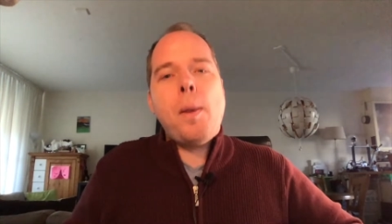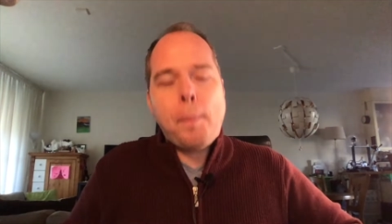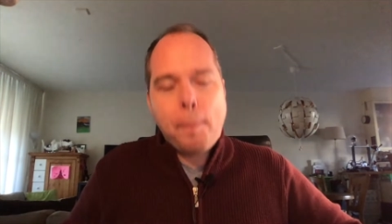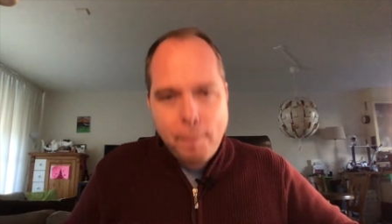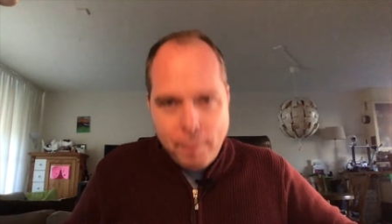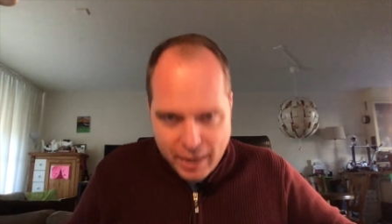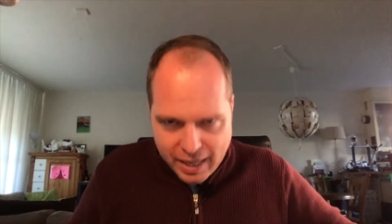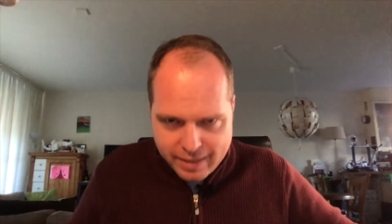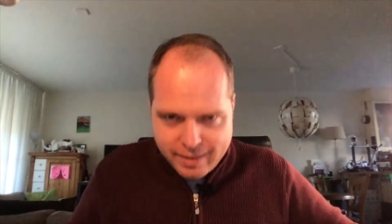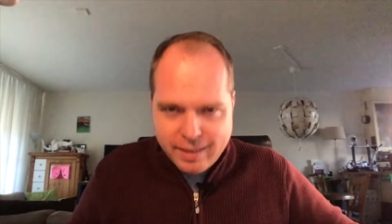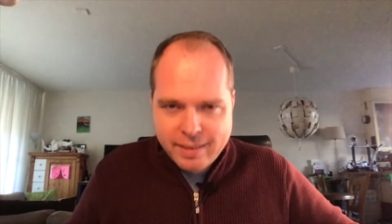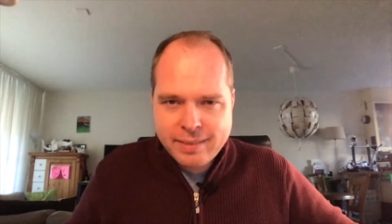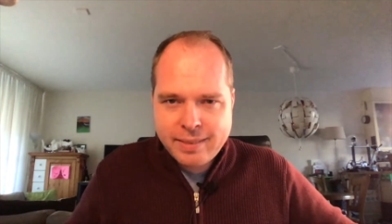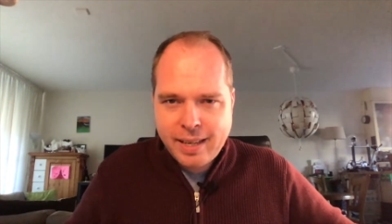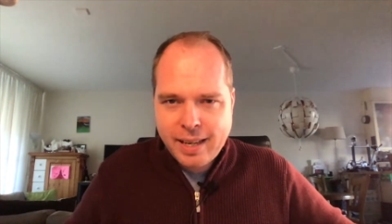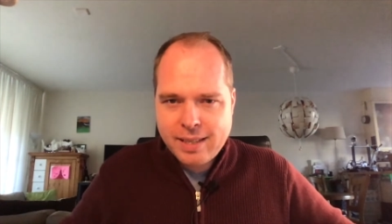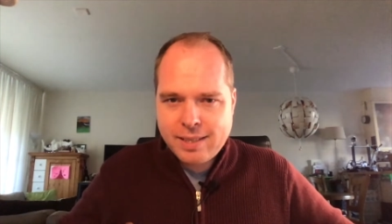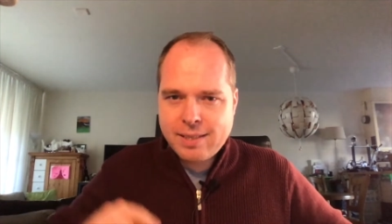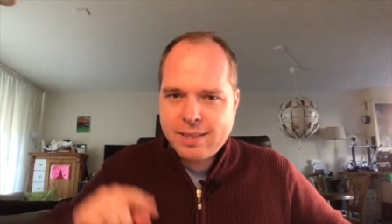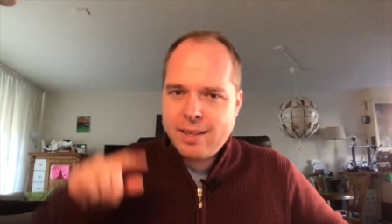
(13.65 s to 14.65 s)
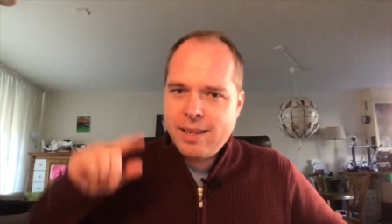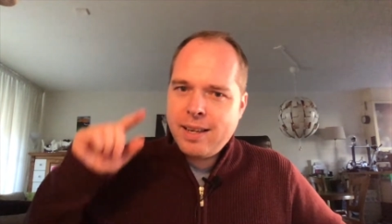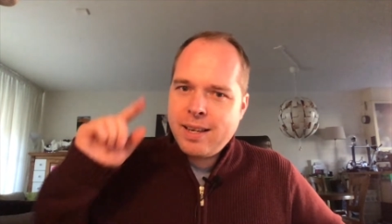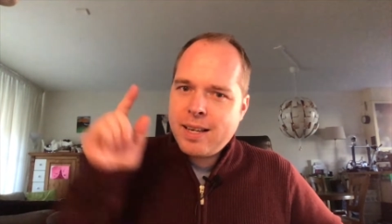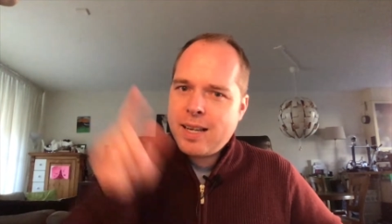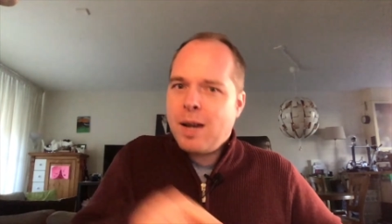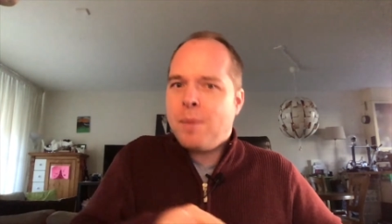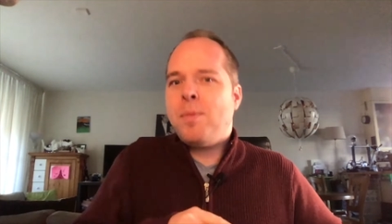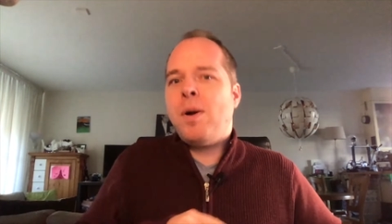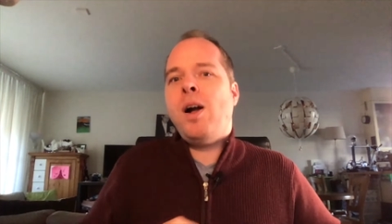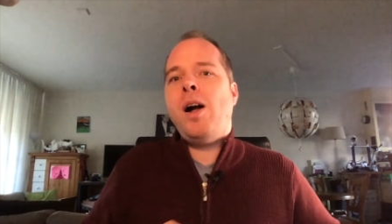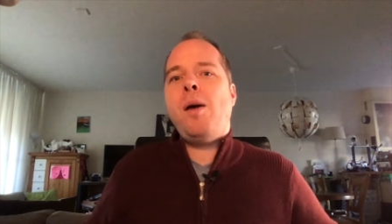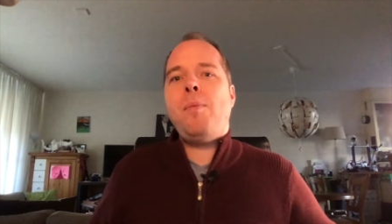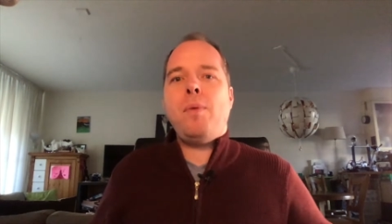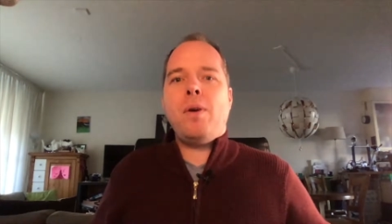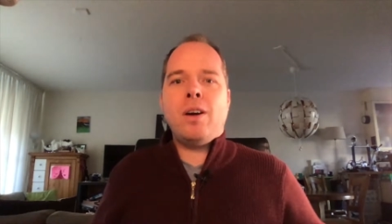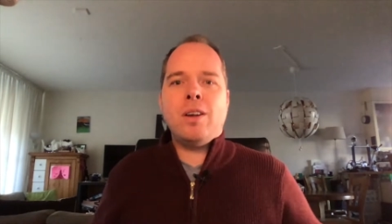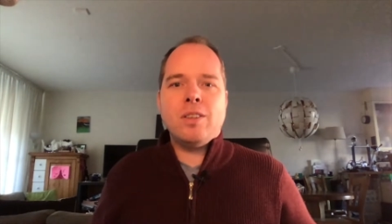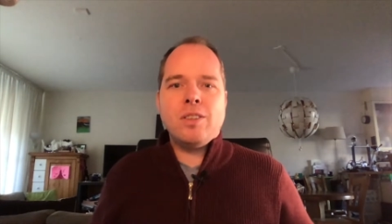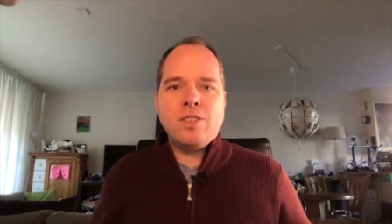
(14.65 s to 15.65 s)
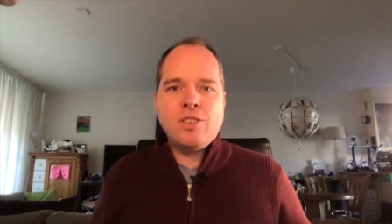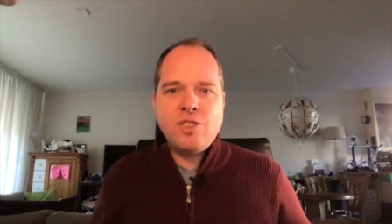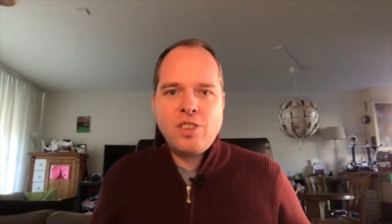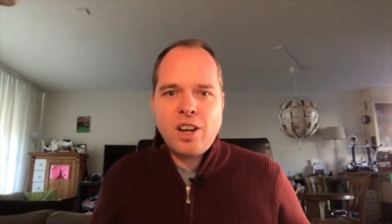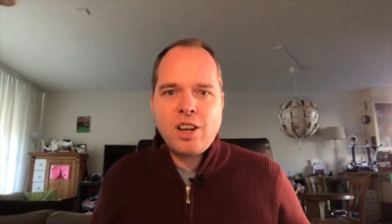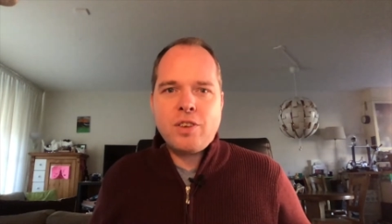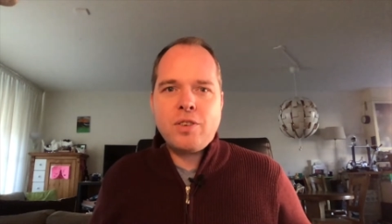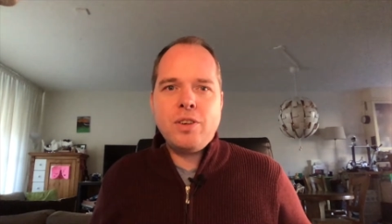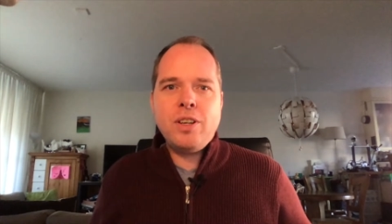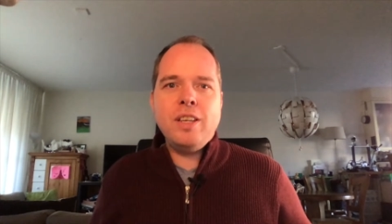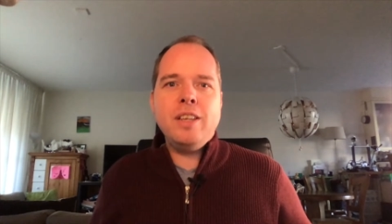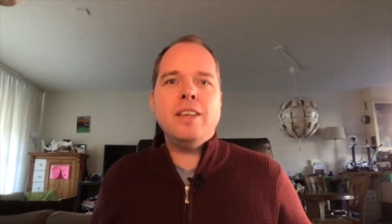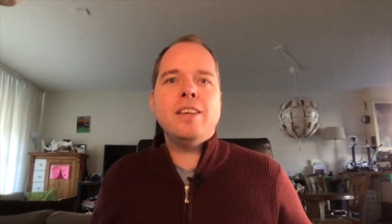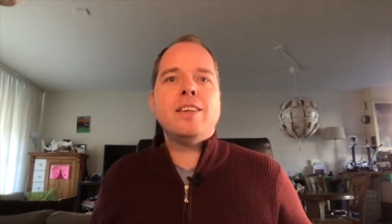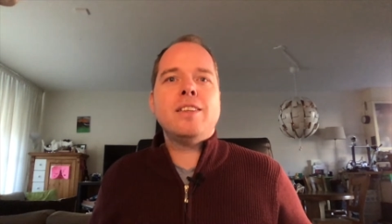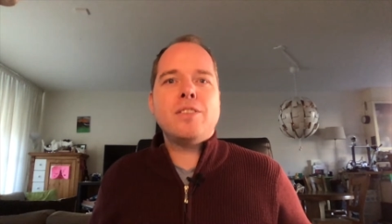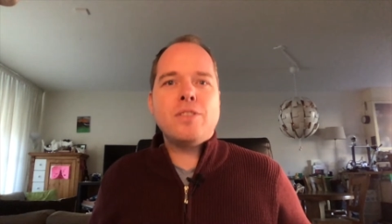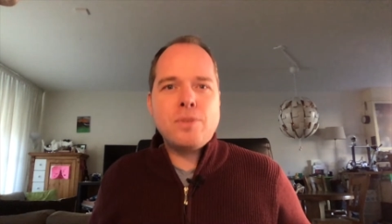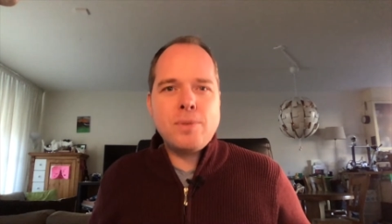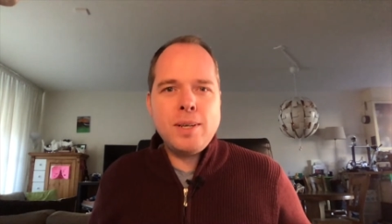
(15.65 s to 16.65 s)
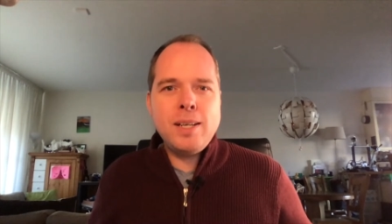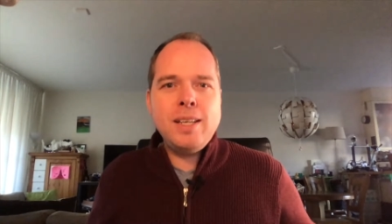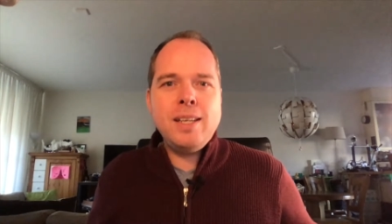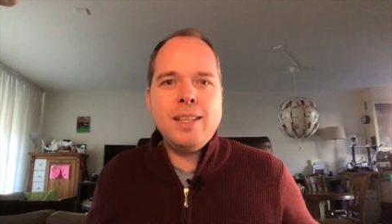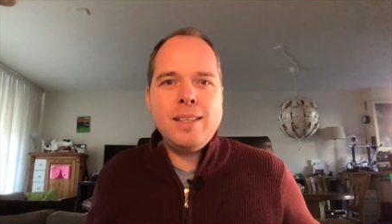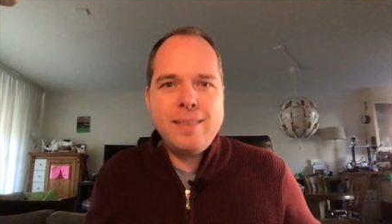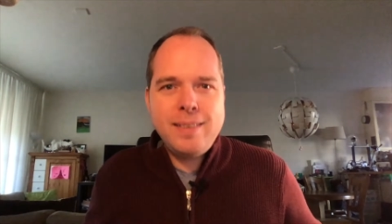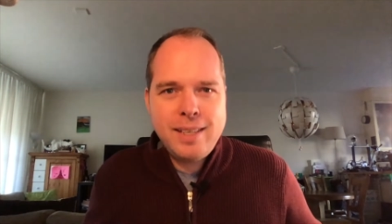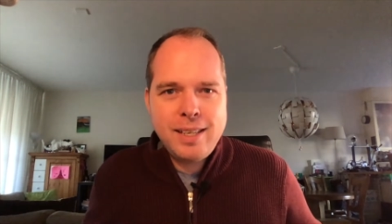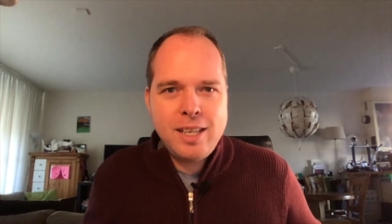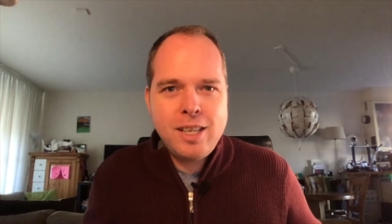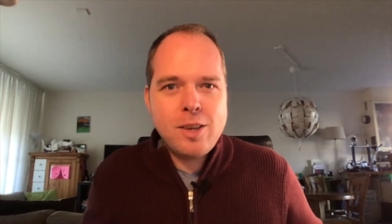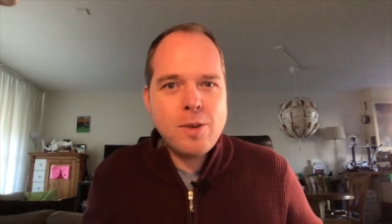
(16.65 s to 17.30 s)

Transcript: beta test, coming up on Zachary 3D